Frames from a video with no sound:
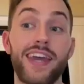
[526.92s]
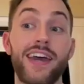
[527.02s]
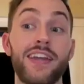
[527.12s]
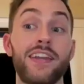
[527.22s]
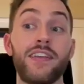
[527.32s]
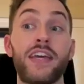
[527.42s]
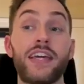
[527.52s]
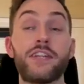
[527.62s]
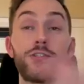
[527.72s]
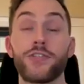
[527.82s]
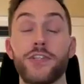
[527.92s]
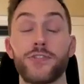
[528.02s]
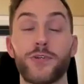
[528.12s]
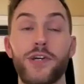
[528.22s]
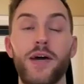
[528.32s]
Mhm. Yeah, and like interesting
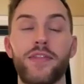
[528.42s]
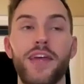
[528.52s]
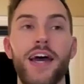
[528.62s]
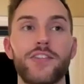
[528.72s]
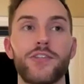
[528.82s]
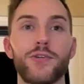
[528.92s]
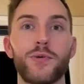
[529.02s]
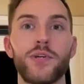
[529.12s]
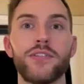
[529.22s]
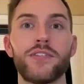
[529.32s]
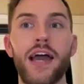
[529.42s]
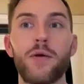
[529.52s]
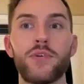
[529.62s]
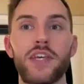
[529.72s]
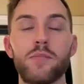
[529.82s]
story about that too is I
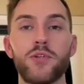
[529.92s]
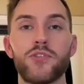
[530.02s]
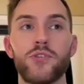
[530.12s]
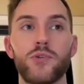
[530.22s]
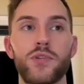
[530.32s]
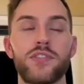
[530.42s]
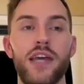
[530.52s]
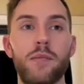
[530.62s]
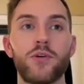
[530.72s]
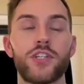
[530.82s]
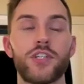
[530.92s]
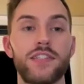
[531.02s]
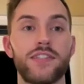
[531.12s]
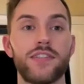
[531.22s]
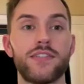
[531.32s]
was able to establish a
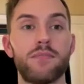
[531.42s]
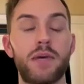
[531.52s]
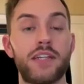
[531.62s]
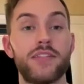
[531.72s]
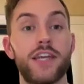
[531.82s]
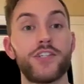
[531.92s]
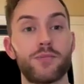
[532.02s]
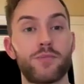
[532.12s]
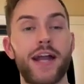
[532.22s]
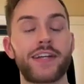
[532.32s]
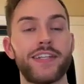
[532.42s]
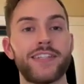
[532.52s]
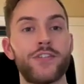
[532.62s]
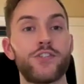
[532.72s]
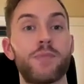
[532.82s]
consistent meditation
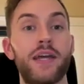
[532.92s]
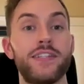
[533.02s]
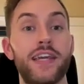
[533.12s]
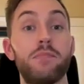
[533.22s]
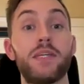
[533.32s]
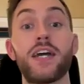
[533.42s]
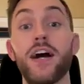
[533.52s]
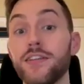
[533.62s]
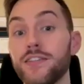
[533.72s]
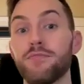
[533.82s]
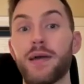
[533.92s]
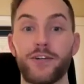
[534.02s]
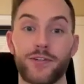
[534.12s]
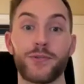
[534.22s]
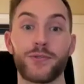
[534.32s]
practice into my day because of
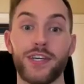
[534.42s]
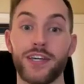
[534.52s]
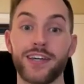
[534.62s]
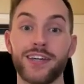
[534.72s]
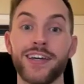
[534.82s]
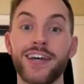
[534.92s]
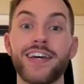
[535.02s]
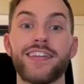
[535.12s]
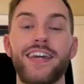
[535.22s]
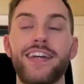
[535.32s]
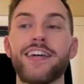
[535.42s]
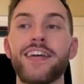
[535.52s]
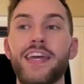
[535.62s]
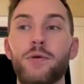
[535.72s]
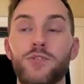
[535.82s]
microdosing. Like
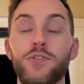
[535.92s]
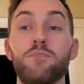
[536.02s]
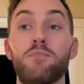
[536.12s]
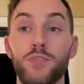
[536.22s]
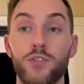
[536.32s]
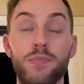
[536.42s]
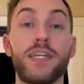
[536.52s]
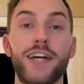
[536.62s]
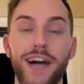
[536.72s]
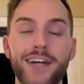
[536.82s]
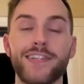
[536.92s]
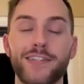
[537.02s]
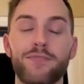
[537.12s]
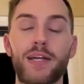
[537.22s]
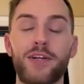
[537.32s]
it was
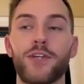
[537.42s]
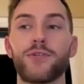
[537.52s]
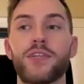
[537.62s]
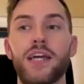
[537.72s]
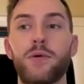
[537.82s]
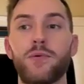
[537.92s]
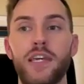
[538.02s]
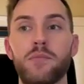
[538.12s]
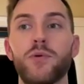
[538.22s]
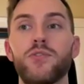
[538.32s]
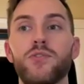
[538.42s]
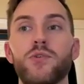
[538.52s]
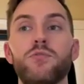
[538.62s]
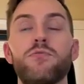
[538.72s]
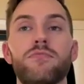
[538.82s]
because of microdosing I was able
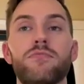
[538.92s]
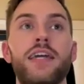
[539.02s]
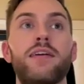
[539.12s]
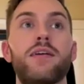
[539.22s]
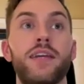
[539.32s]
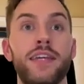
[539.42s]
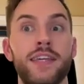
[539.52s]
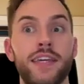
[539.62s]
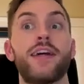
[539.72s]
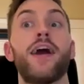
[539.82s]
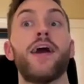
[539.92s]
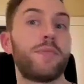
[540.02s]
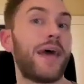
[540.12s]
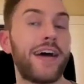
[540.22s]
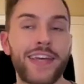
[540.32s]
to like get
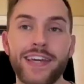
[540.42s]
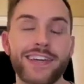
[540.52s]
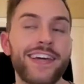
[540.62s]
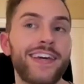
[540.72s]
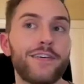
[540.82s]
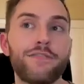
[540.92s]
up at like